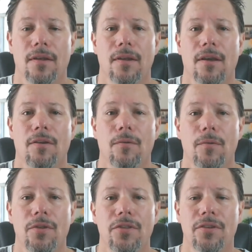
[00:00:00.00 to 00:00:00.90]
You know,
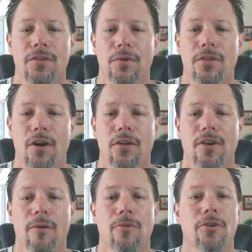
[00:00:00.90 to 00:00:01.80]
with this, with
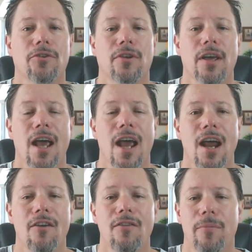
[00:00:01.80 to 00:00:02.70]
Alzheimer's,
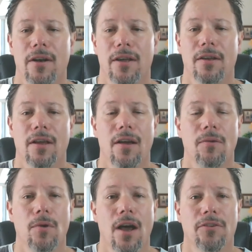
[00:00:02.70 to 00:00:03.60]
everybody
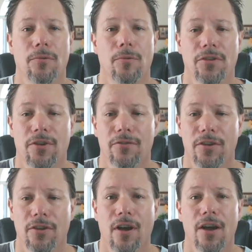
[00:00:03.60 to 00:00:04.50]
has a risk of
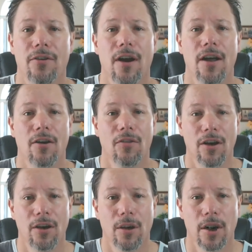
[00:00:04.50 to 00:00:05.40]
decline, right? Our
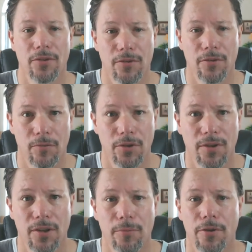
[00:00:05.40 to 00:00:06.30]
loved ones'
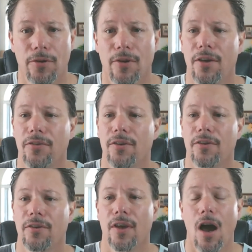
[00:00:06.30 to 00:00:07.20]
disease
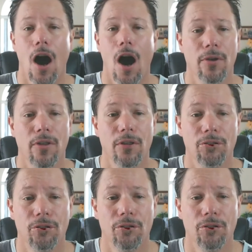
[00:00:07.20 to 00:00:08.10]
progresses. Our
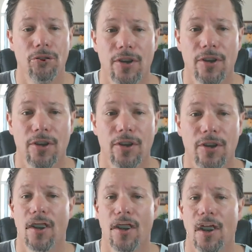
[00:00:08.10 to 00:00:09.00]
relationship
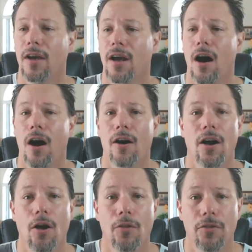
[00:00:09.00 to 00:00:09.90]
declines. Our
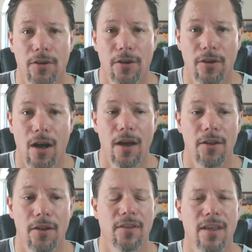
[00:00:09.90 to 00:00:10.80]
health
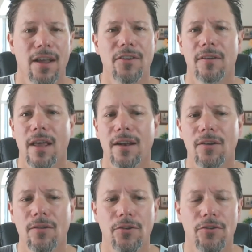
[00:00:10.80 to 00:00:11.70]
declines, and that's that
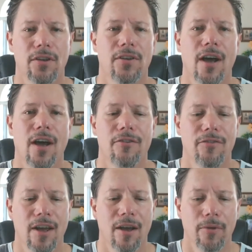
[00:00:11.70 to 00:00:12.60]
includes the entire
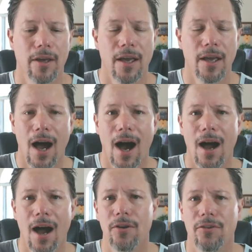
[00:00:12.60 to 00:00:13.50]
family.
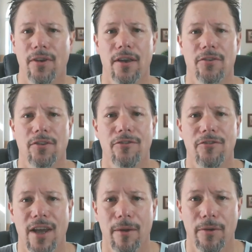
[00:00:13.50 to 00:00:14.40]
I always say it's the
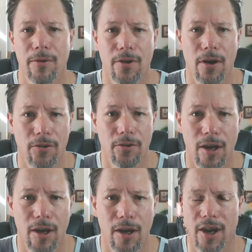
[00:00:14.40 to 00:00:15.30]
family with
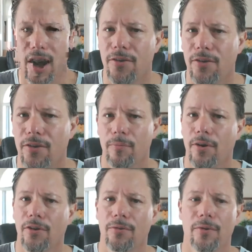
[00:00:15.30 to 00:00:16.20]
Alzheimer's, not just the
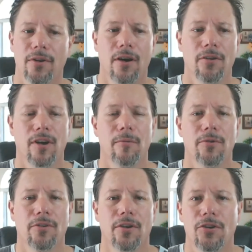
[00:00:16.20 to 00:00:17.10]
person with
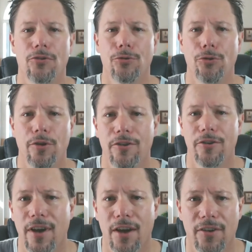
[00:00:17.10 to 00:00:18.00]
Alzheimer's, because it truly
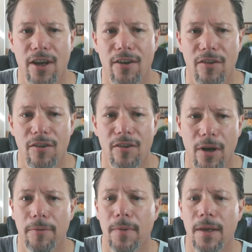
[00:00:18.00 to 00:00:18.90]
affects
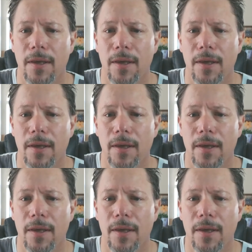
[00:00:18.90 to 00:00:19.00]
everybody.